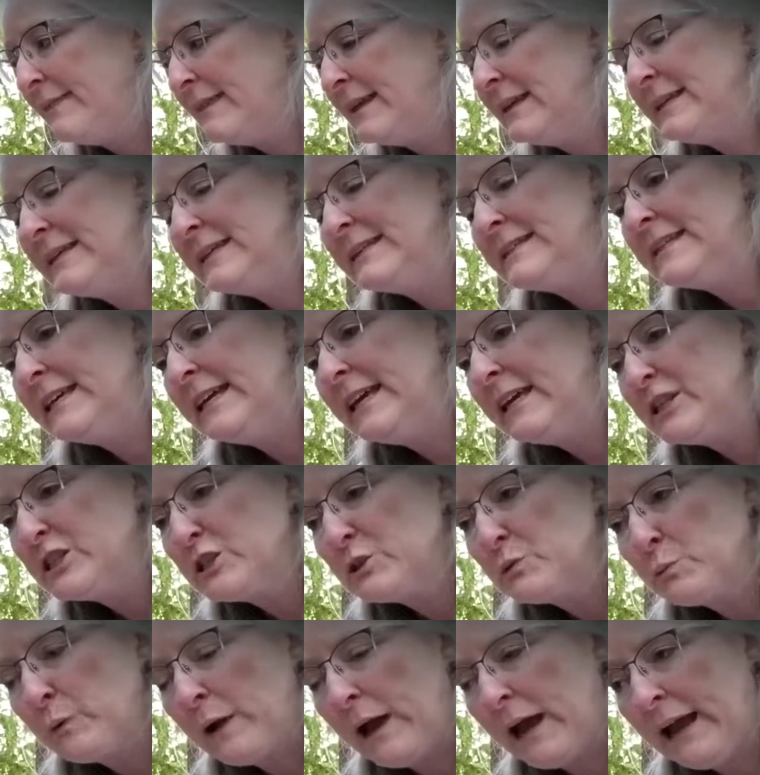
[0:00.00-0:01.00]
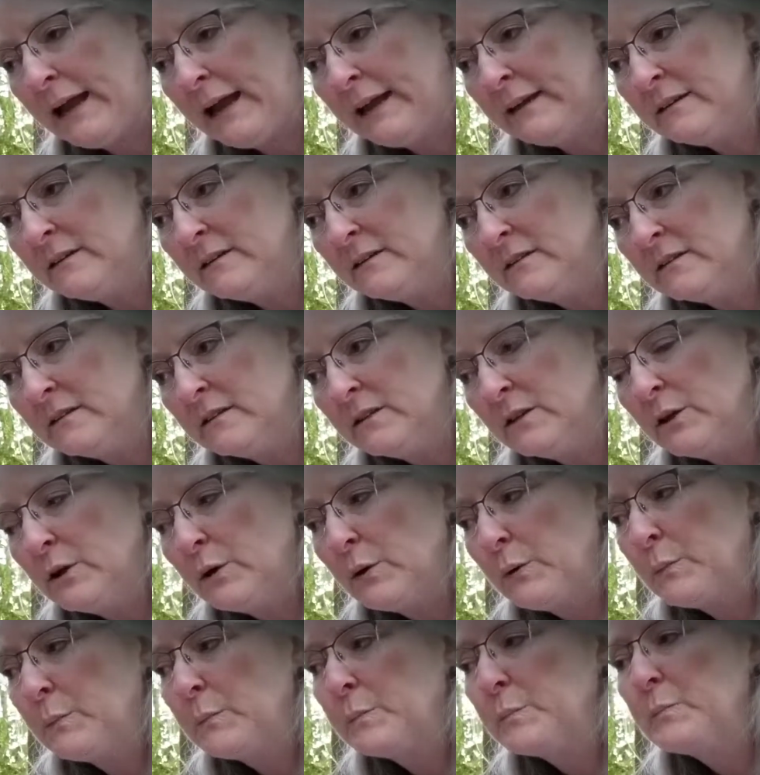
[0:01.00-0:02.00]
they need to hitch a ride,
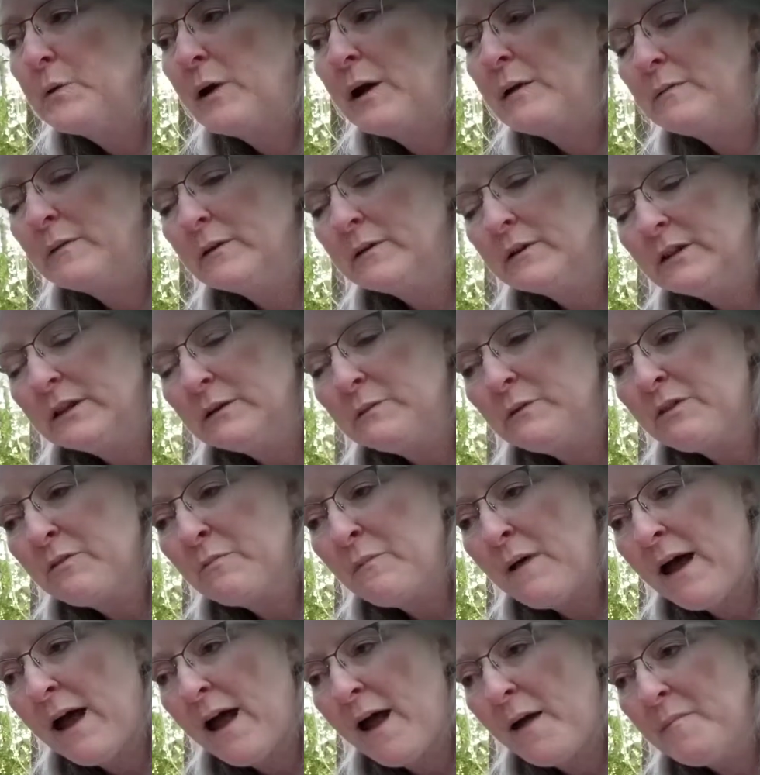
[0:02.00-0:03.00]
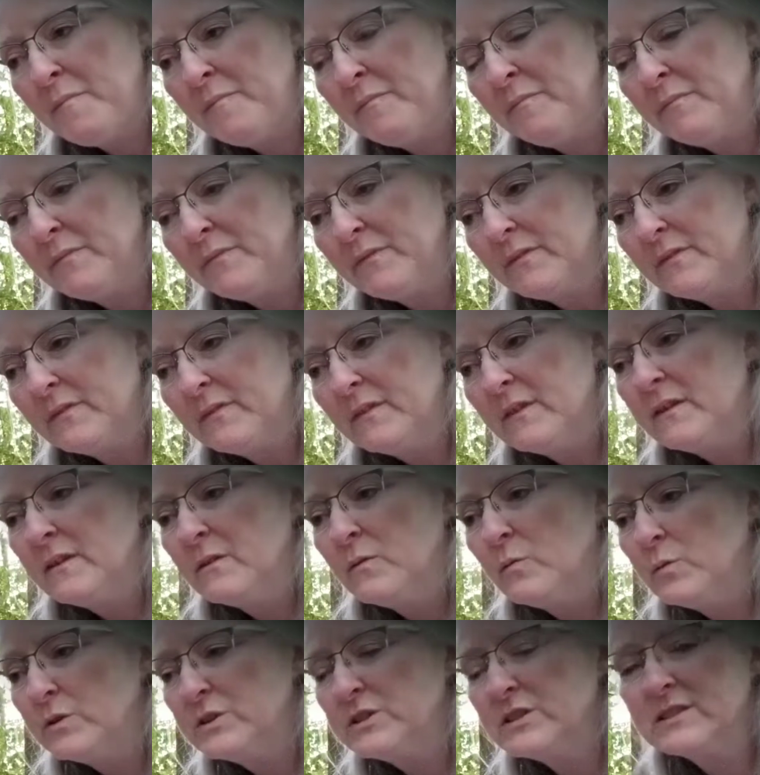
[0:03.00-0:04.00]
primarily with mom,
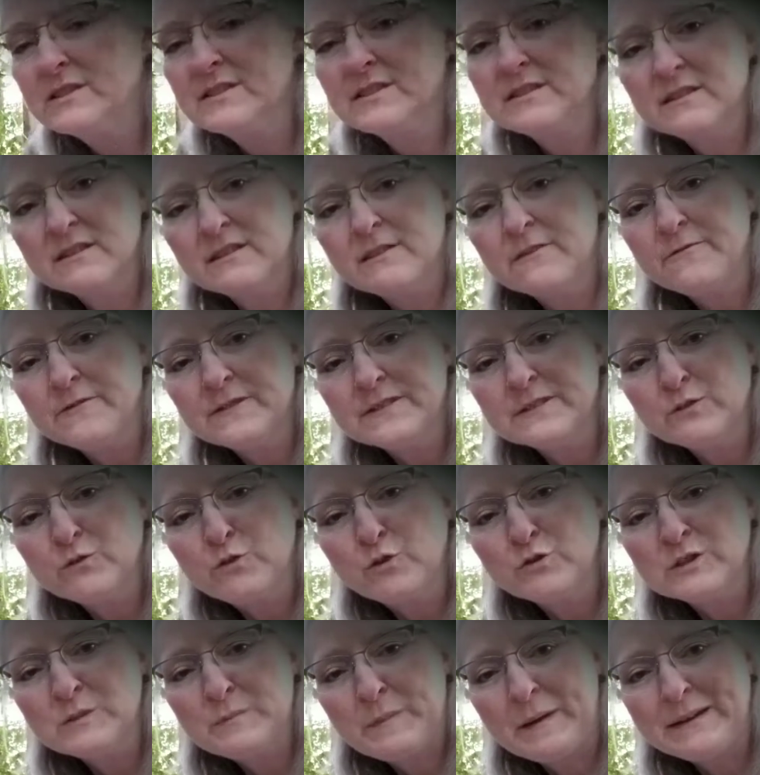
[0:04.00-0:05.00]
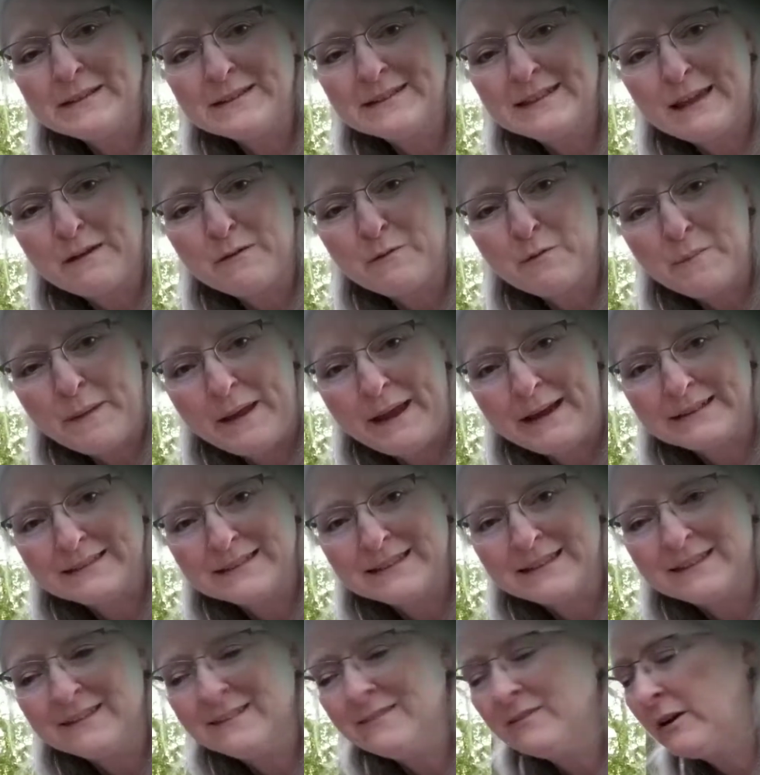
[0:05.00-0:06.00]
which is the physical space they were baked
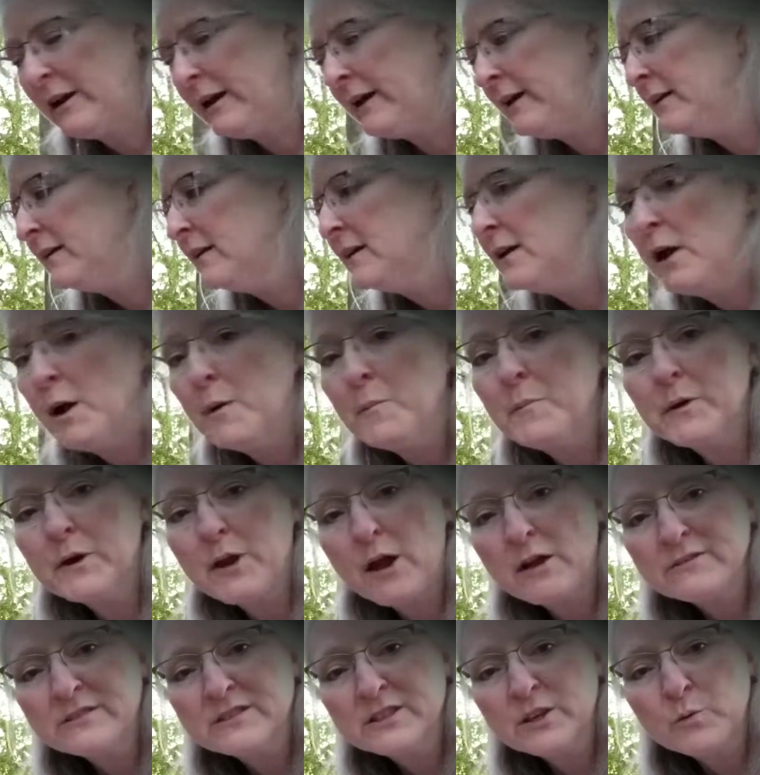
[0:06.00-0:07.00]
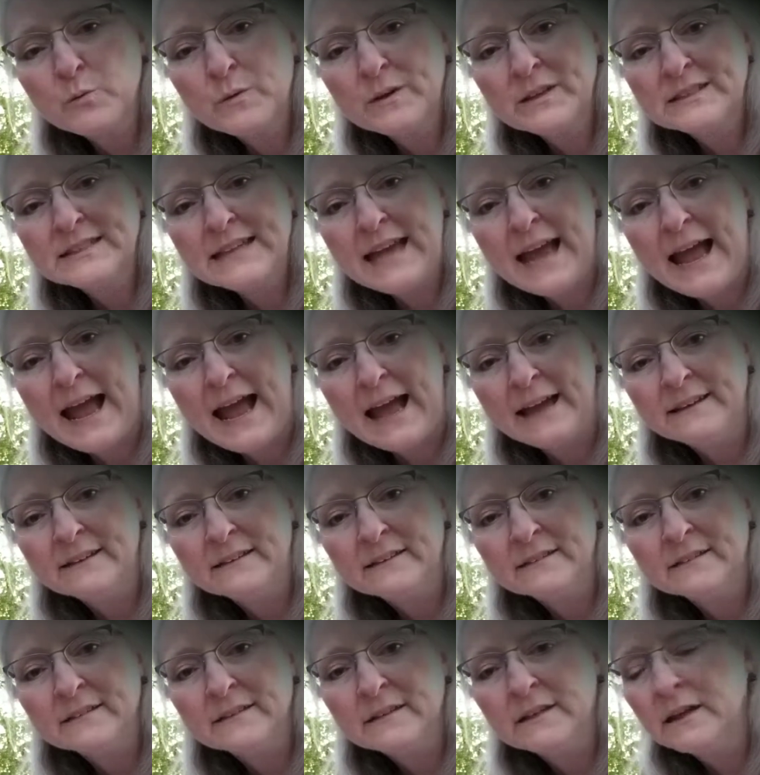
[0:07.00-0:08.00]
in, right? But also with dad,
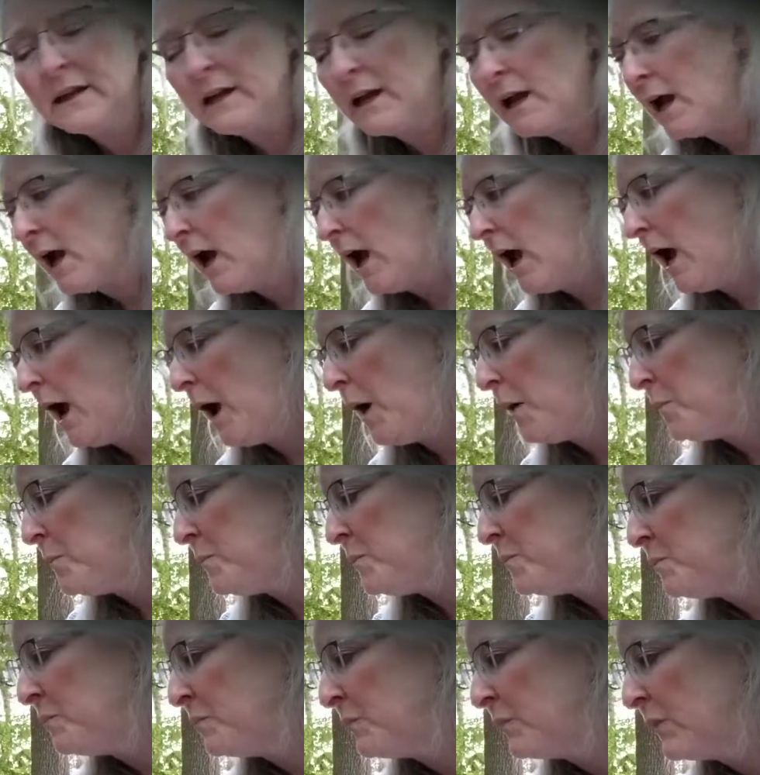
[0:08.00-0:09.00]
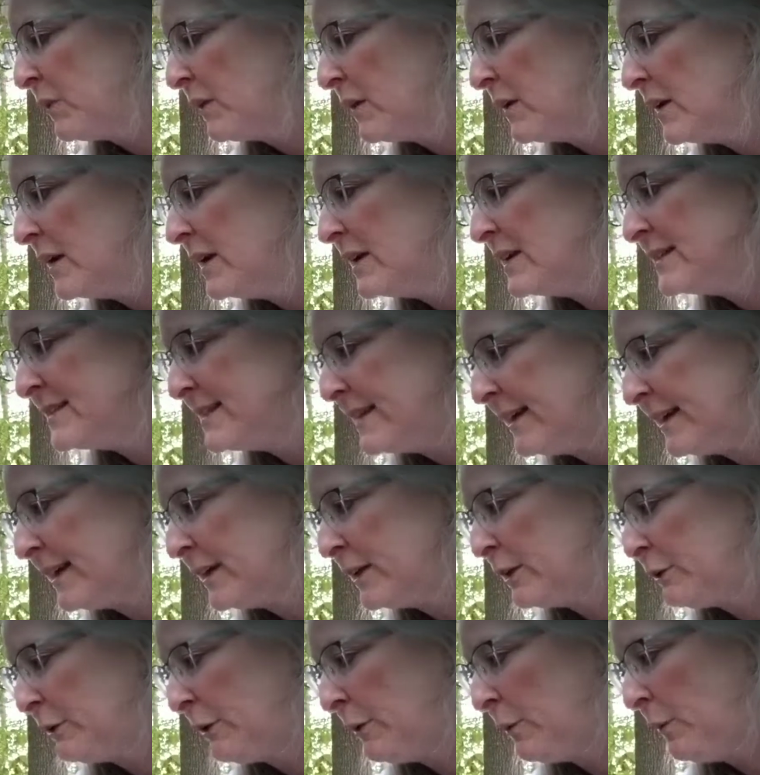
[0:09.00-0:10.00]
in a
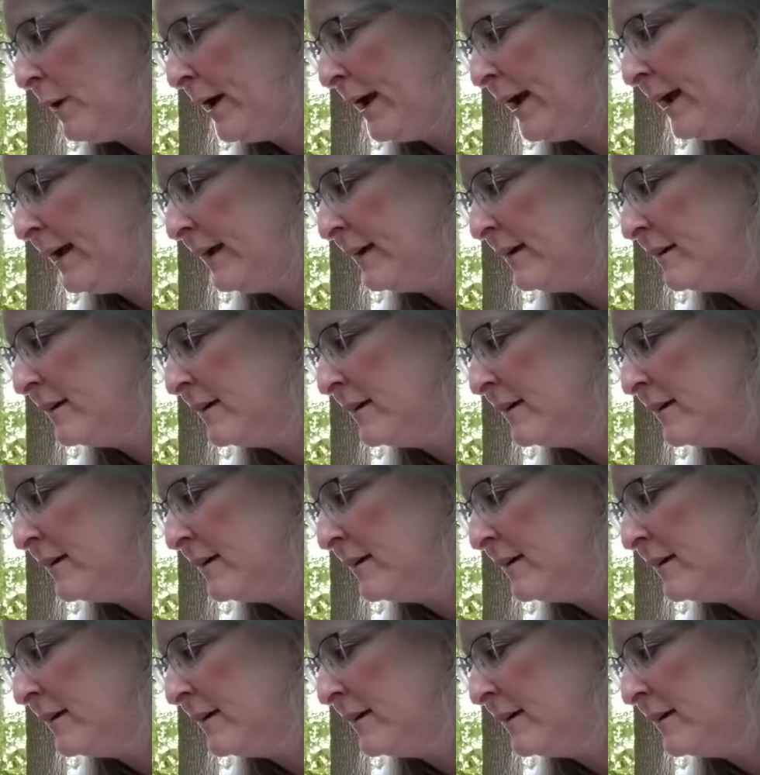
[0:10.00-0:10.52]
secondary way,